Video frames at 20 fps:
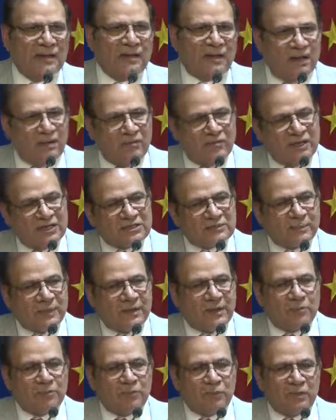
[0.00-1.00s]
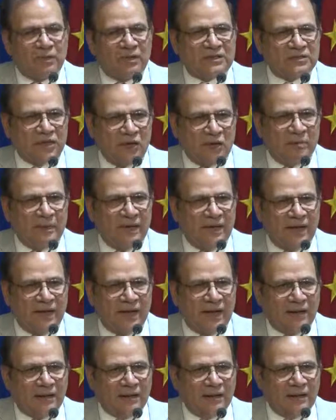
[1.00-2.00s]
The investment approvals have been
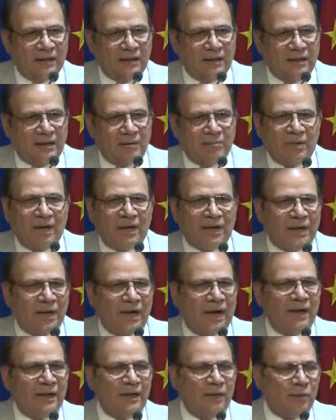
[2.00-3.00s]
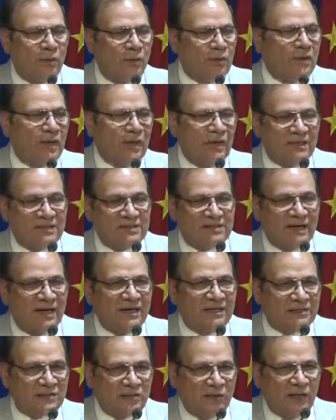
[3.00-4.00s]
done, but I know the
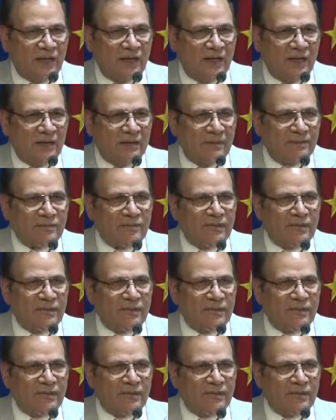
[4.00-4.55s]
inside story.